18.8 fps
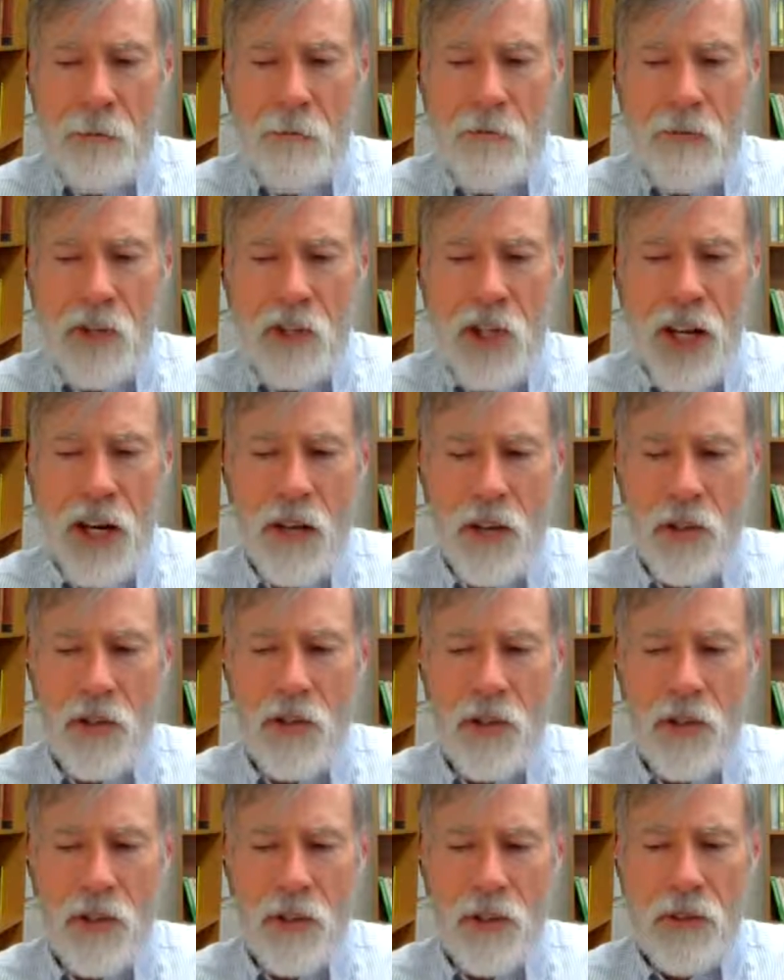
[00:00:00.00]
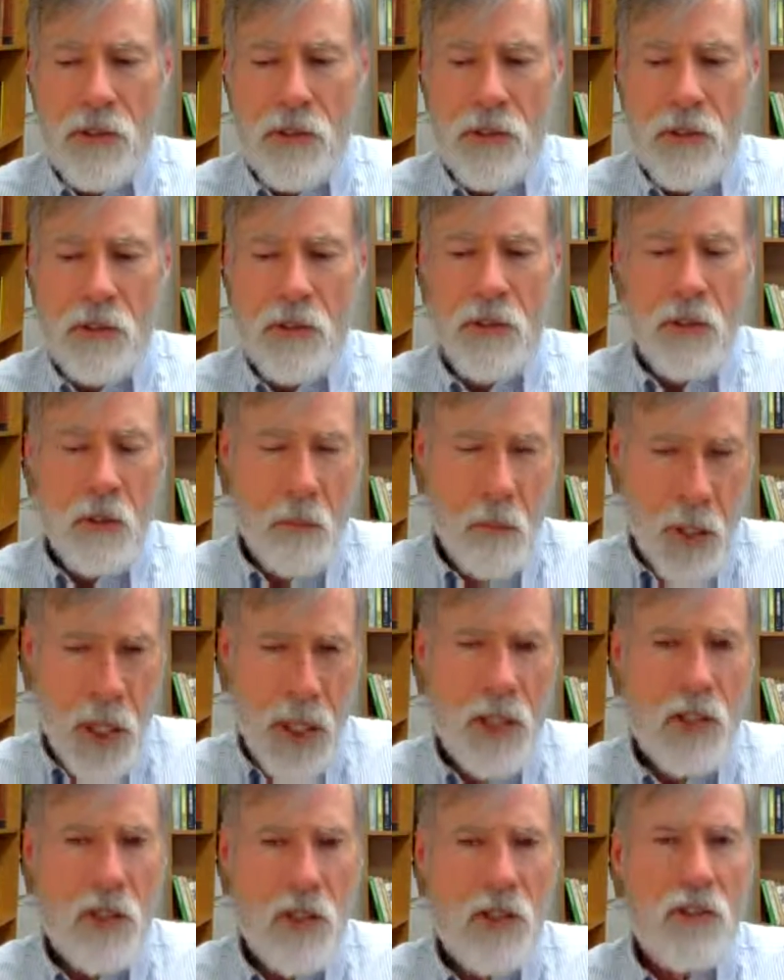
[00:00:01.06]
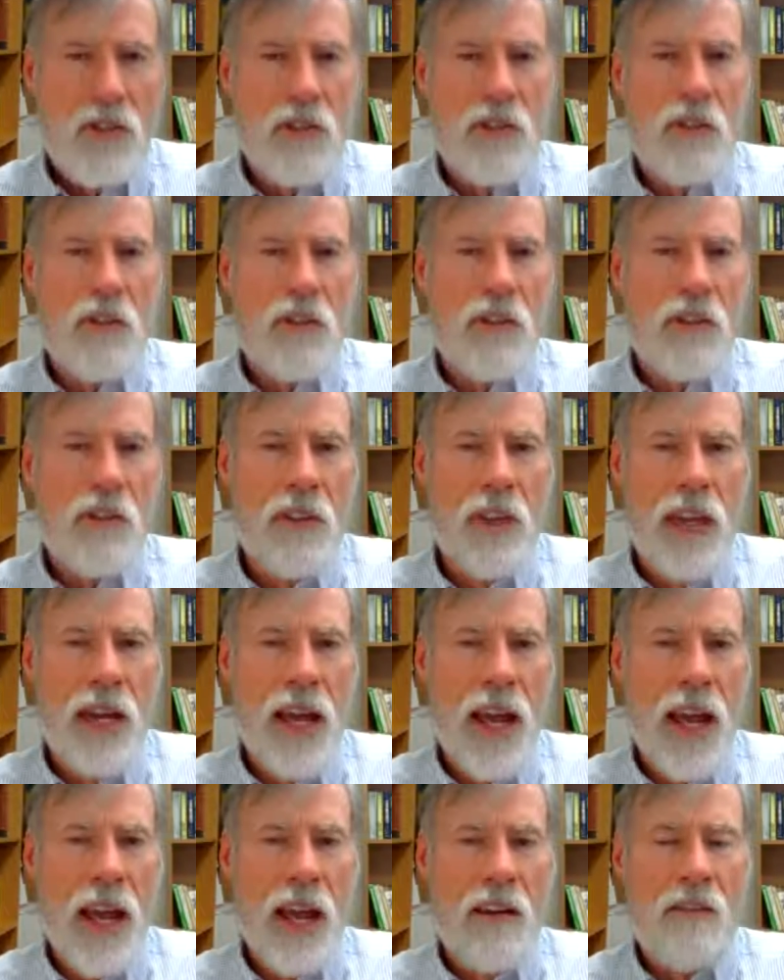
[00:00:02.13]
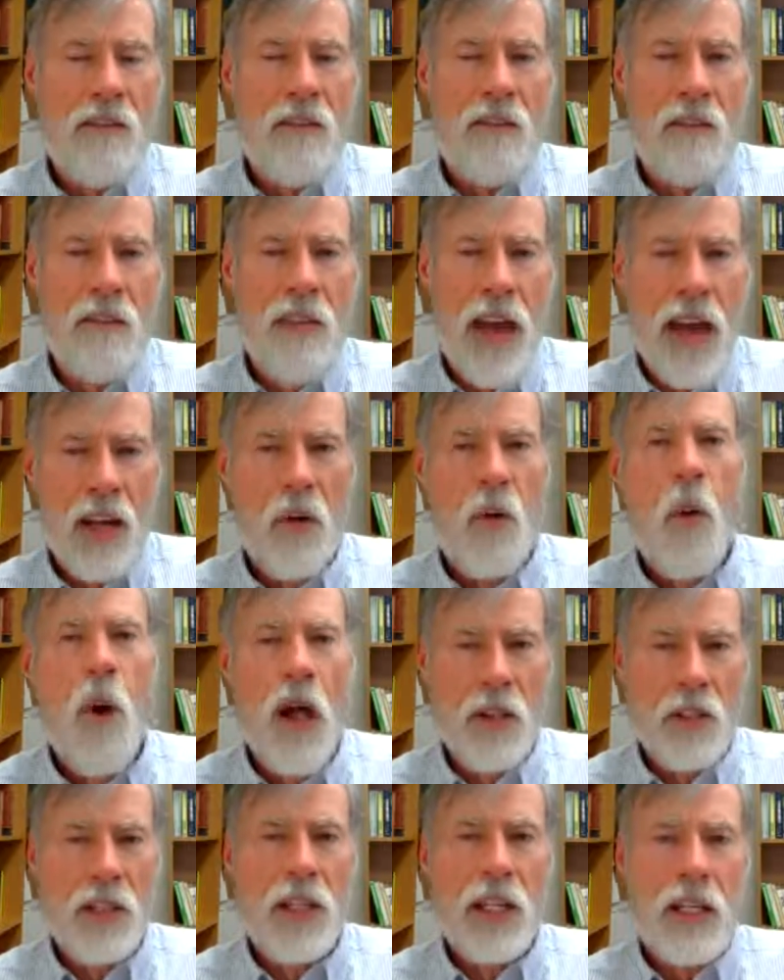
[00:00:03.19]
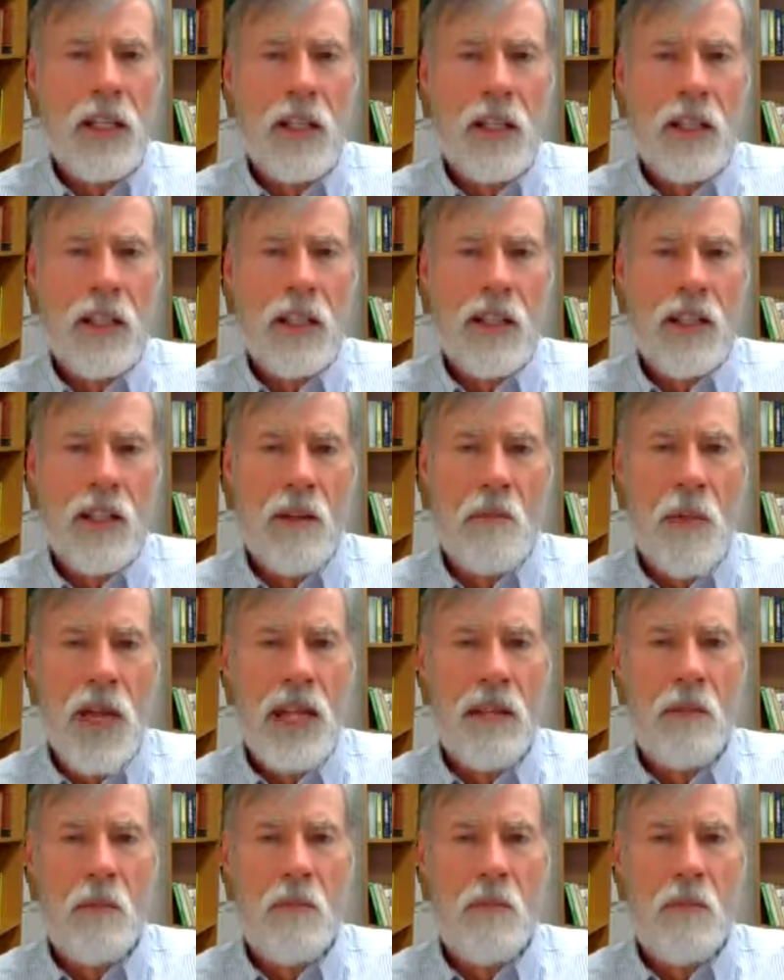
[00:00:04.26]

centers, places that have that quality, that make